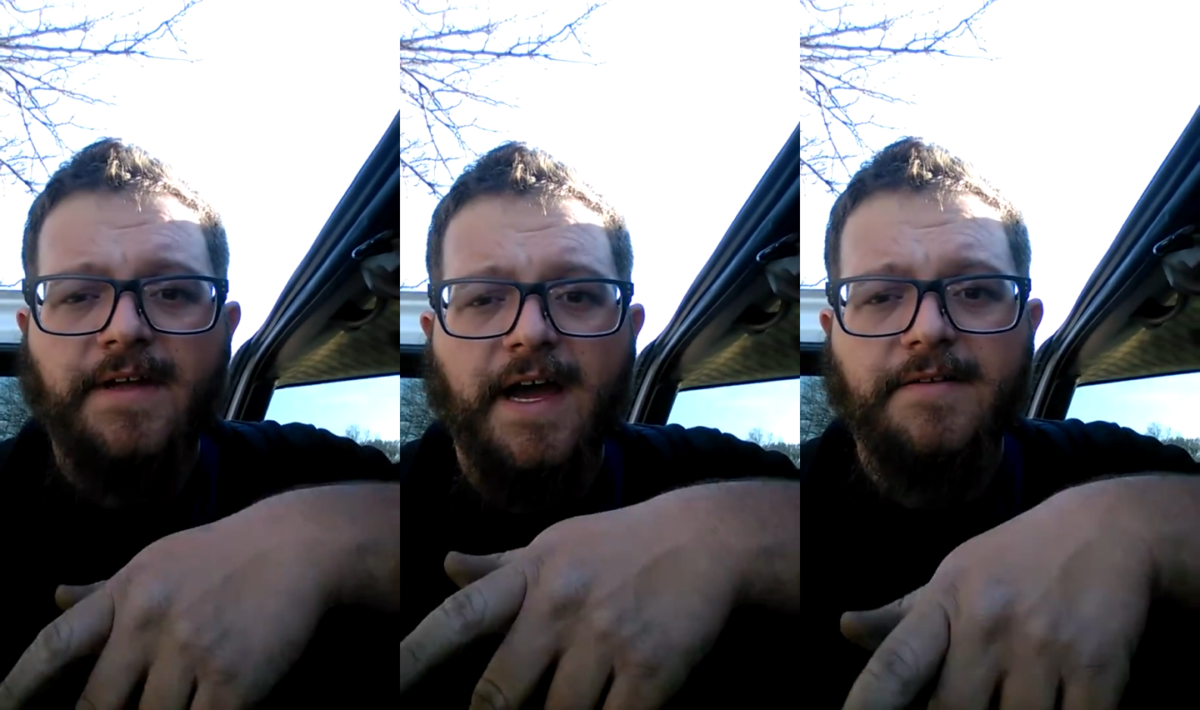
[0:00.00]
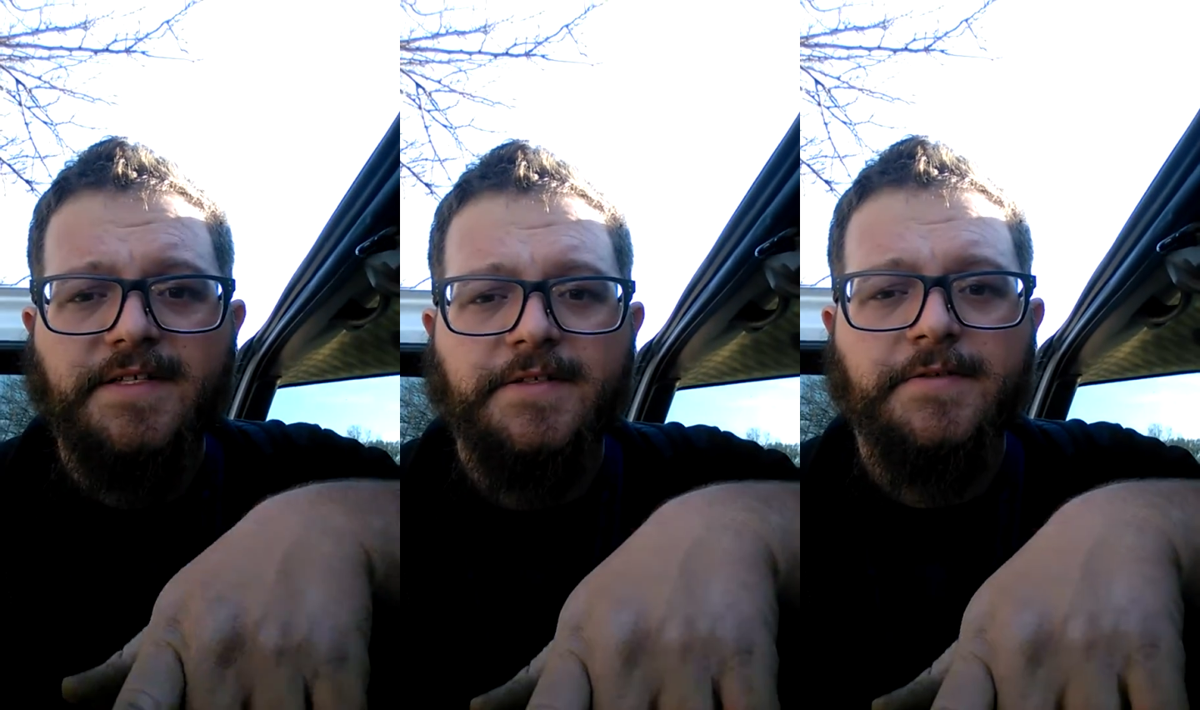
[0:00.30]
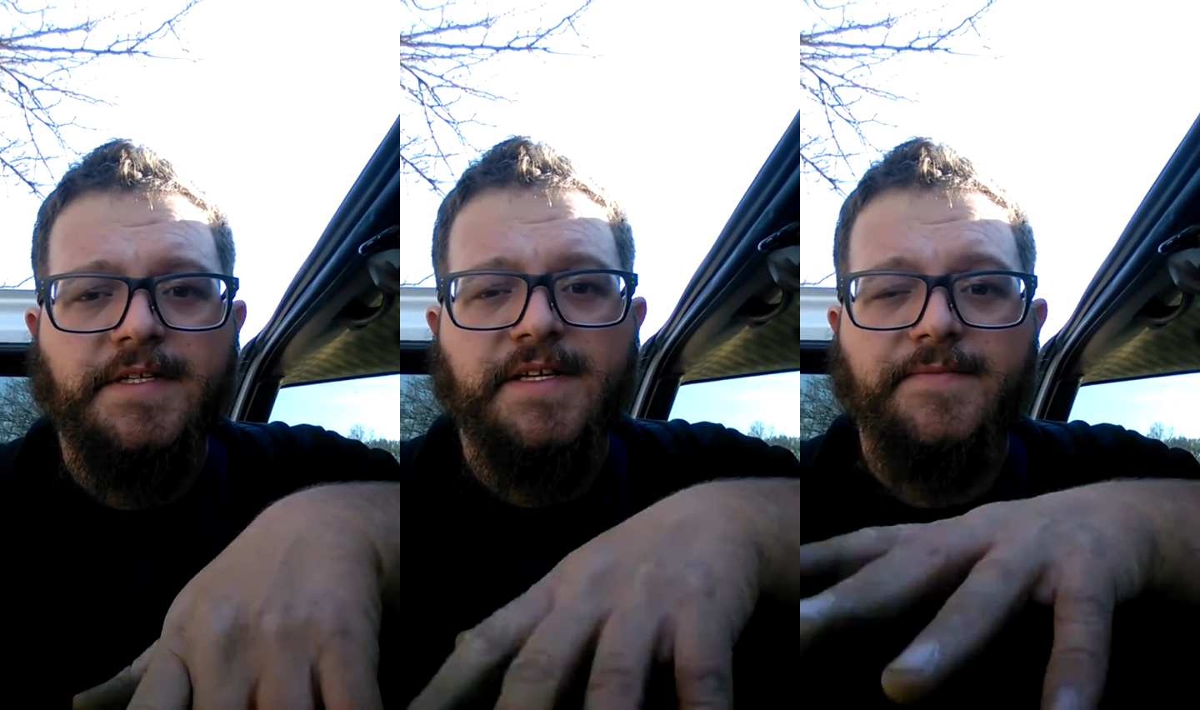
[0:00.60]
how-to
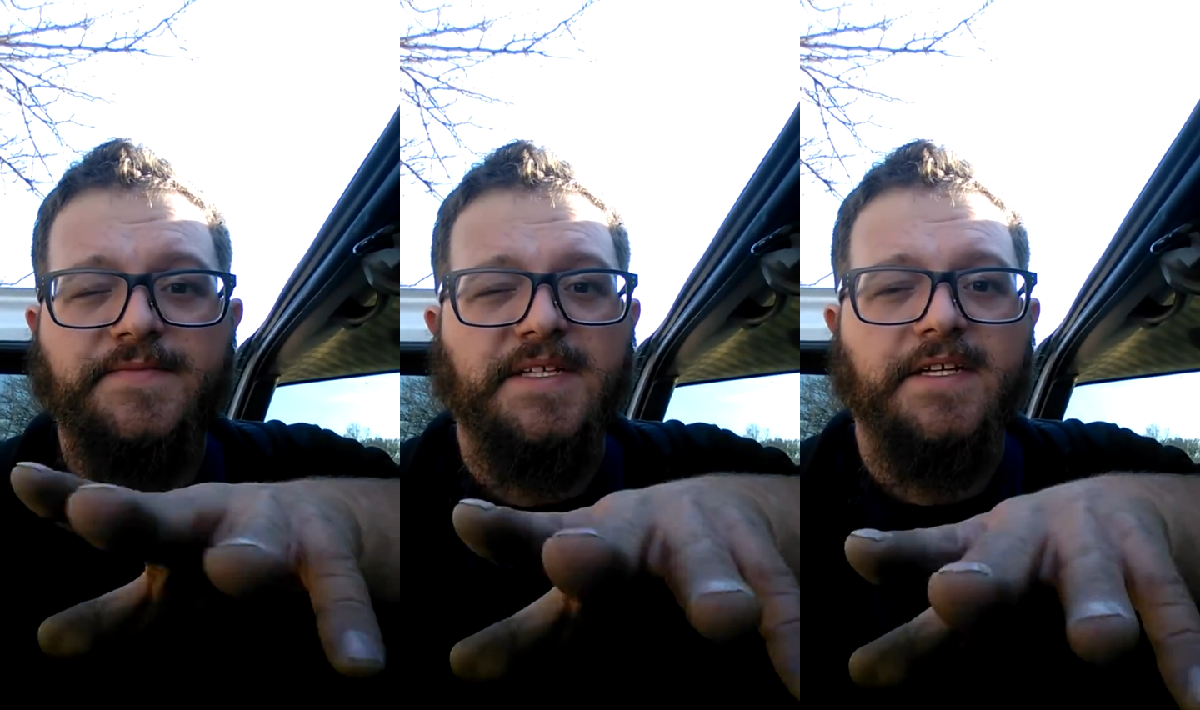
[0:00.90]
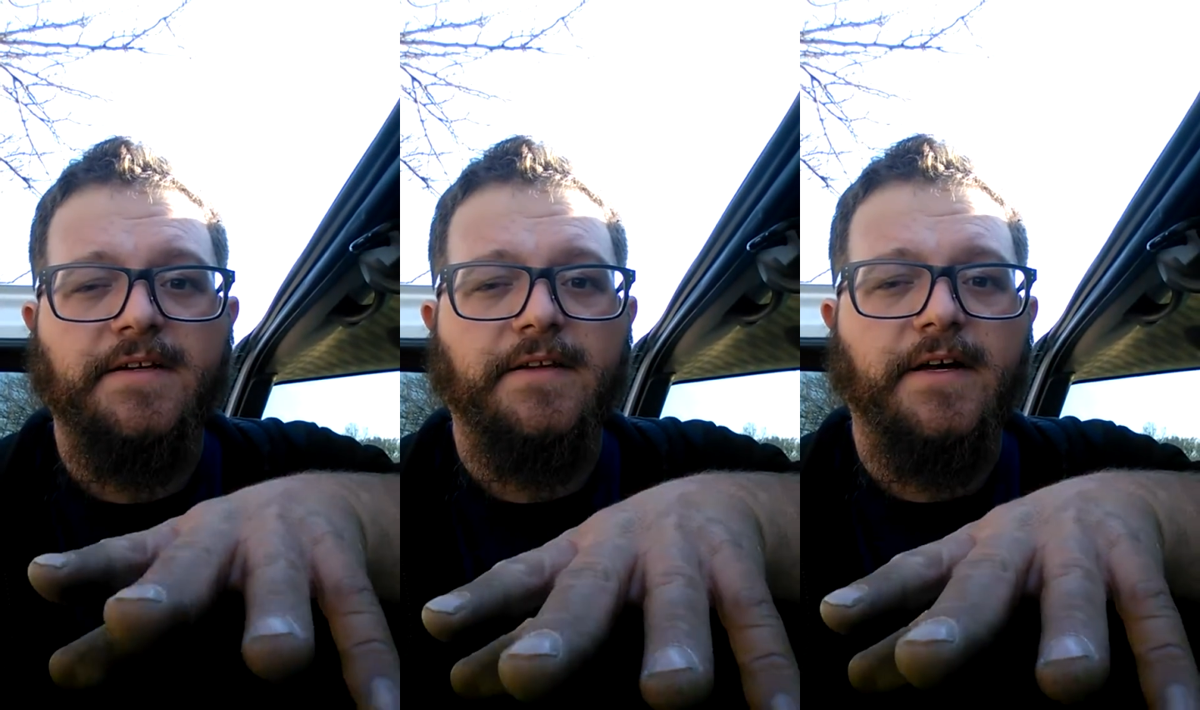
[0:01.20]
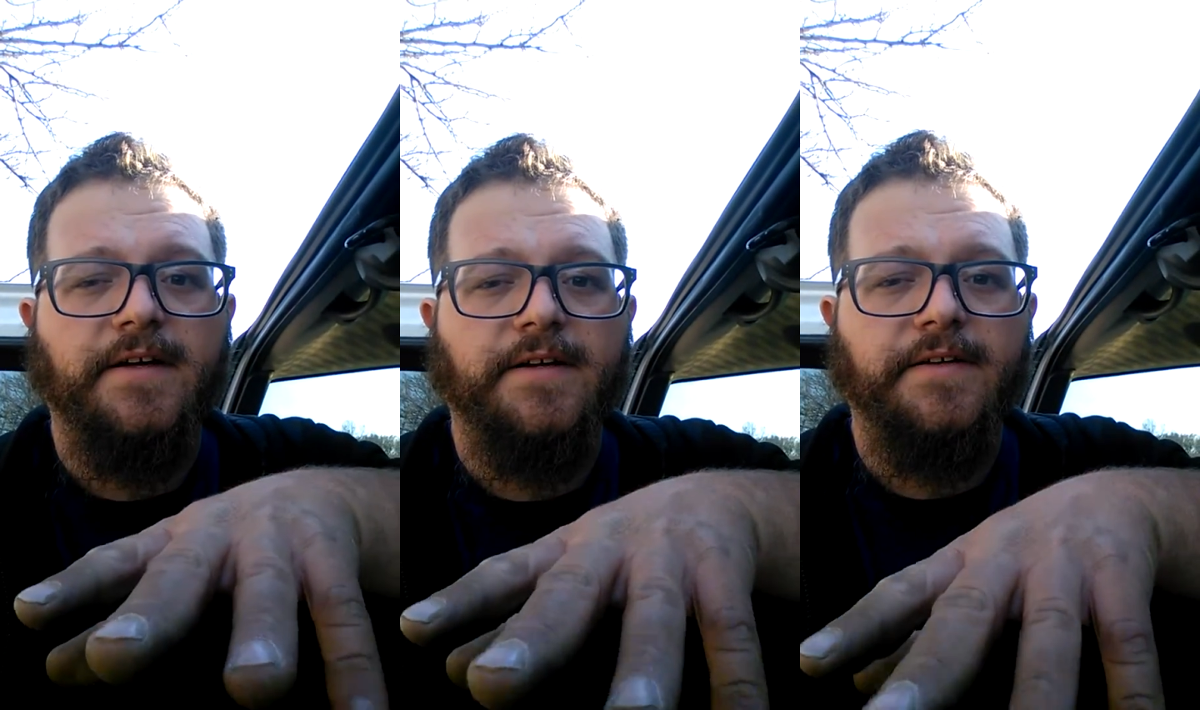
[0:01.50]
because I've seen it a
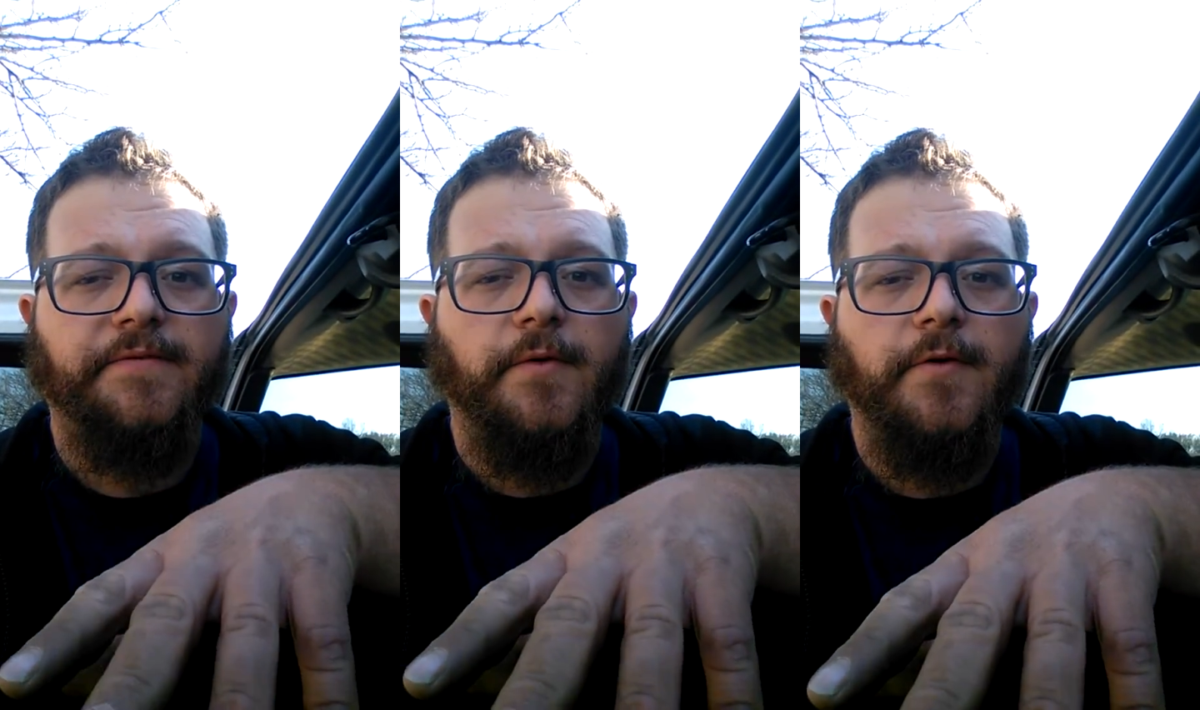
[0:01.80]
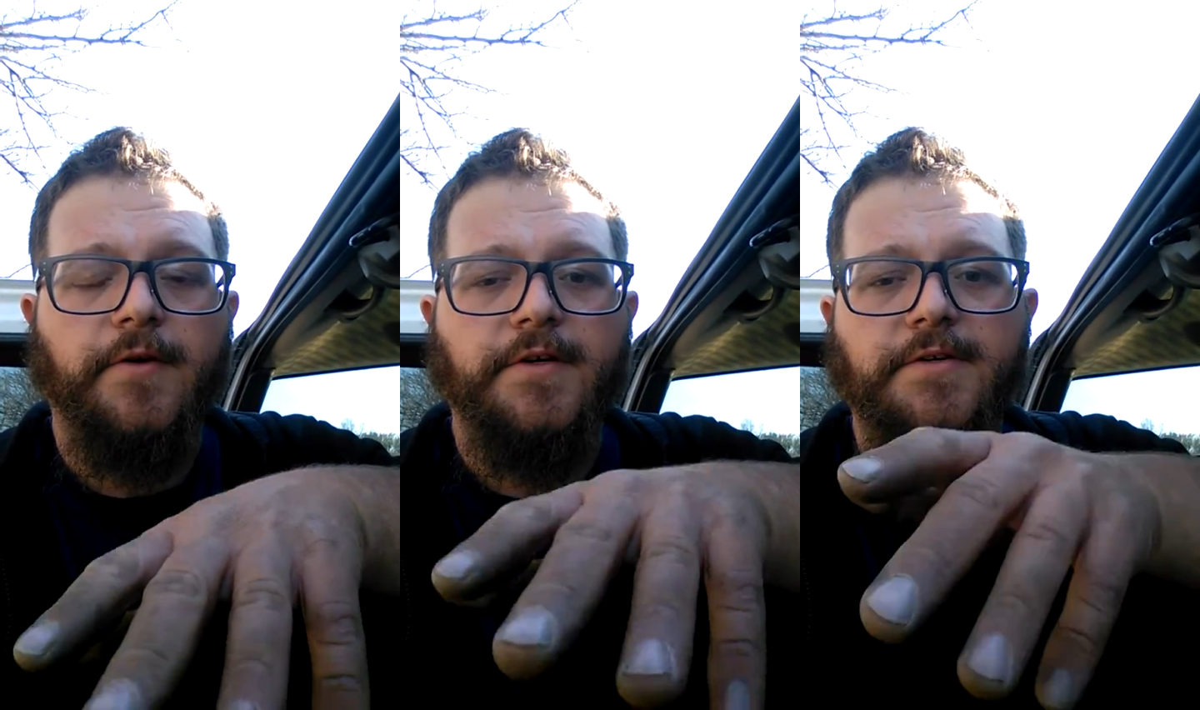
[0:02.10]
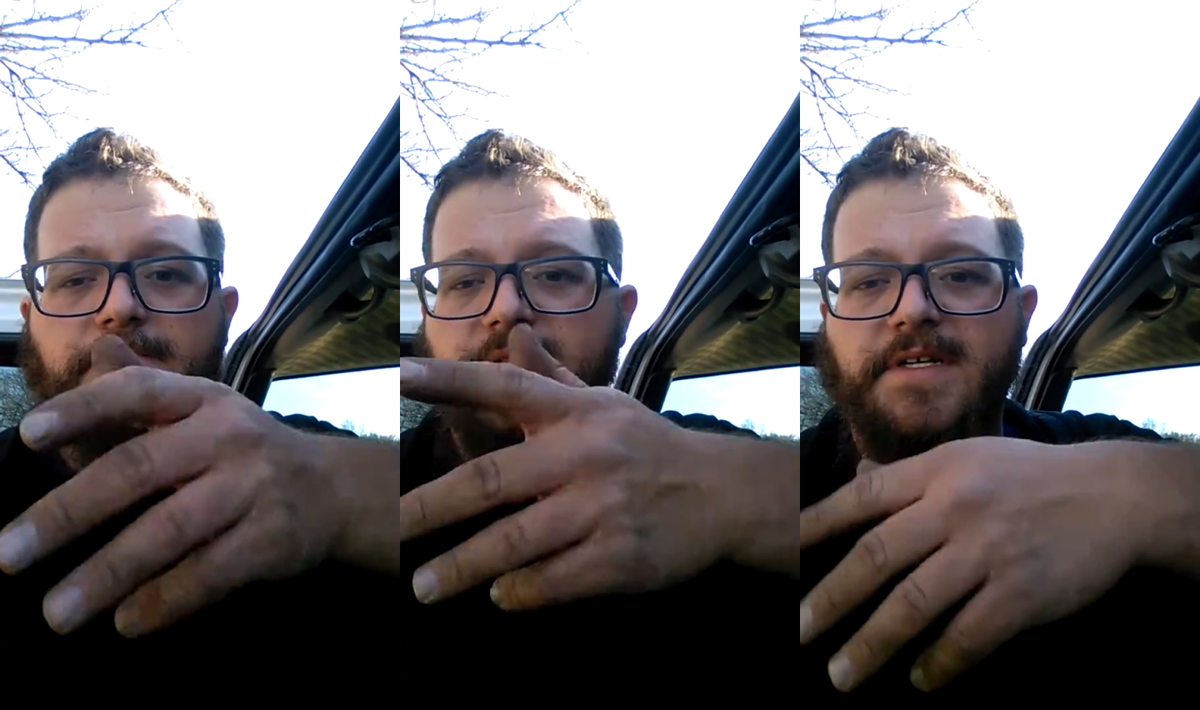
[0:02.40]
lot on the
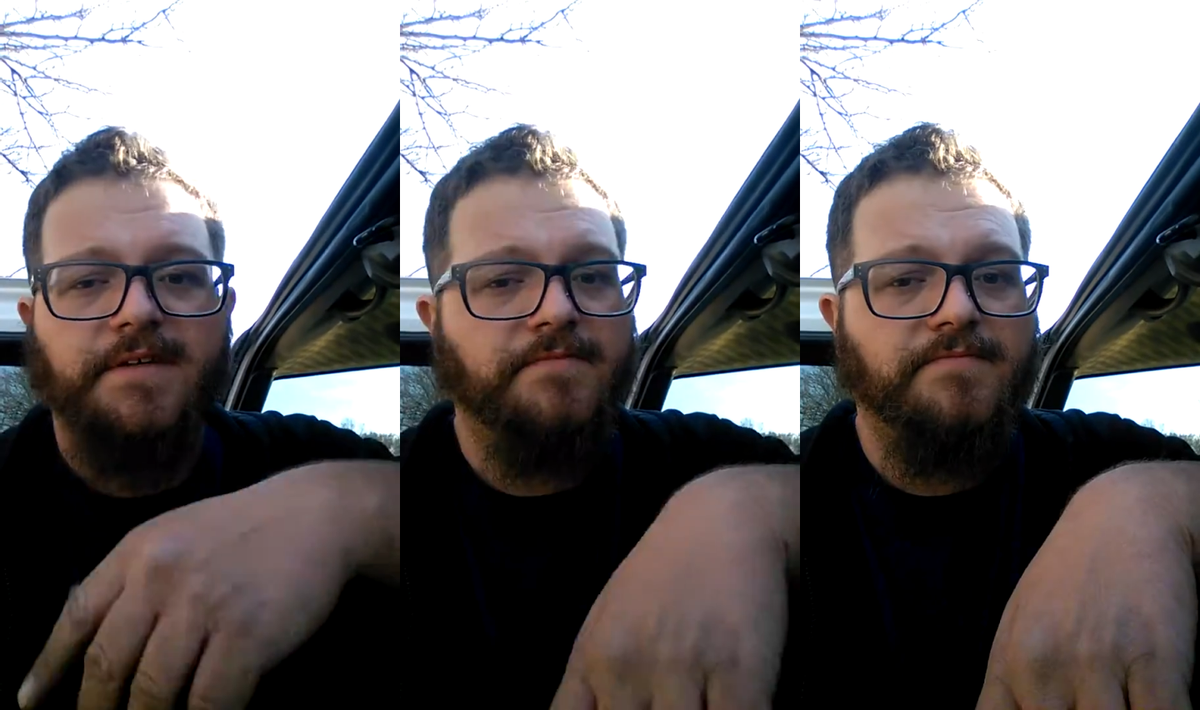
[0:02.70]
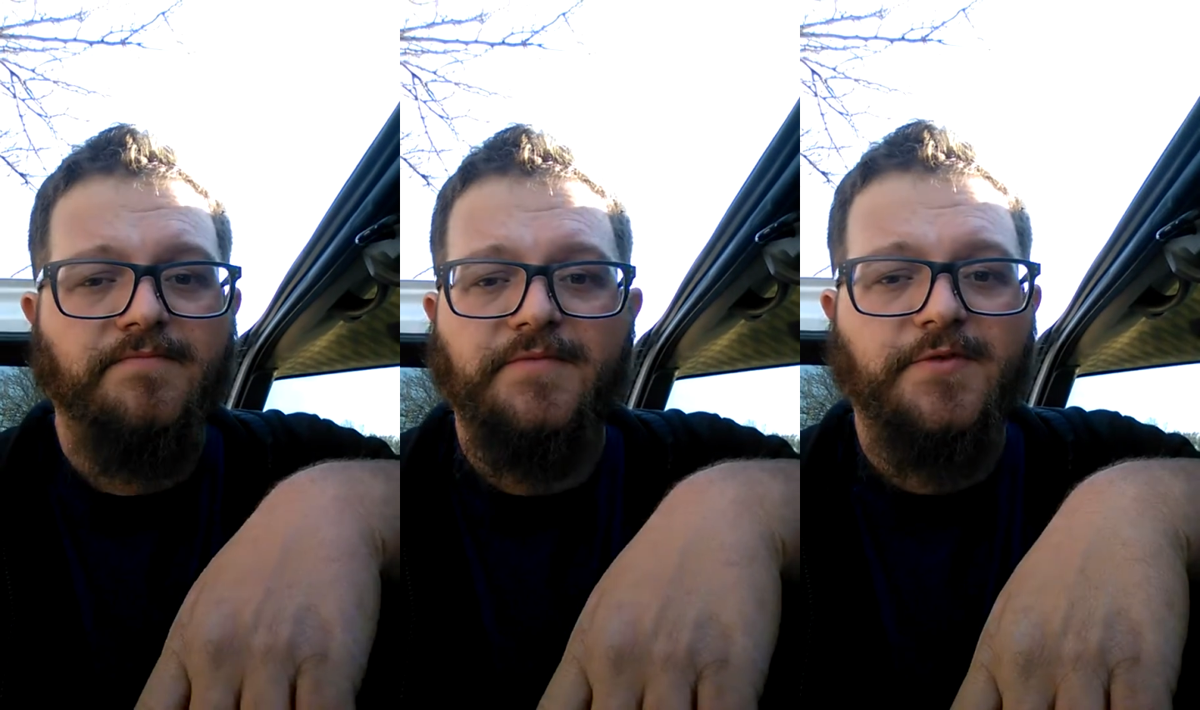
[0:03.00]
forums and